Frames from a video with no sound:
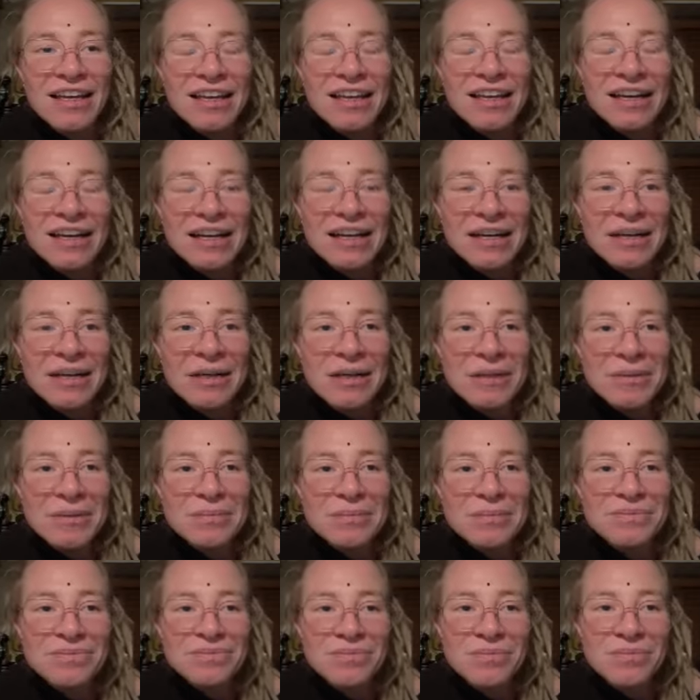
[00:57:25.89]

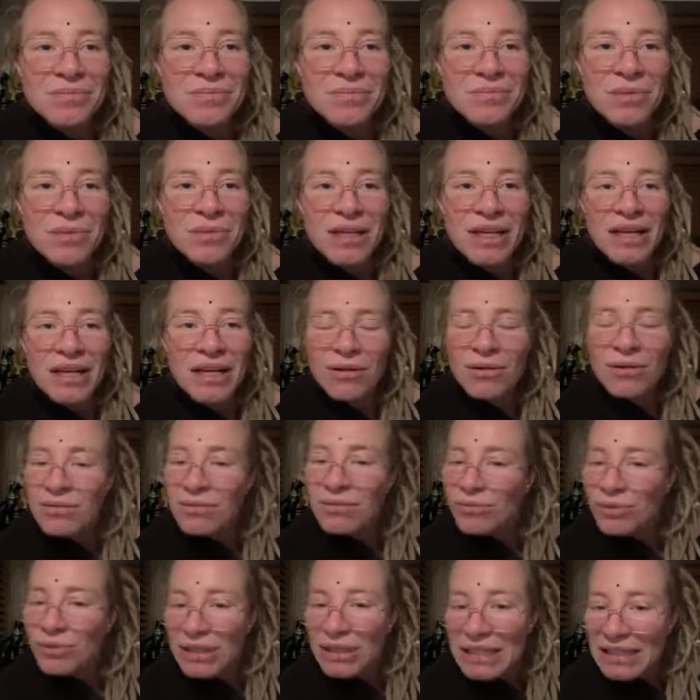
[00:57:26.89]
But I
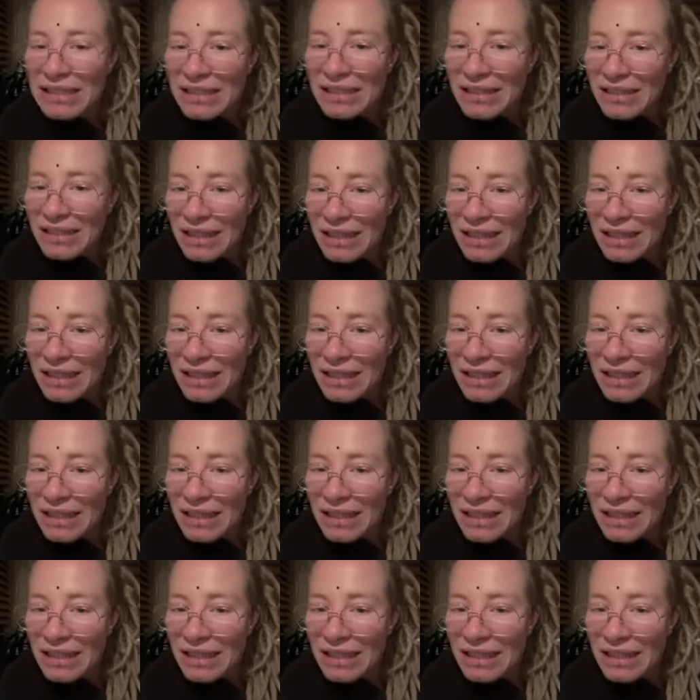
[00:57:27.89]
don't really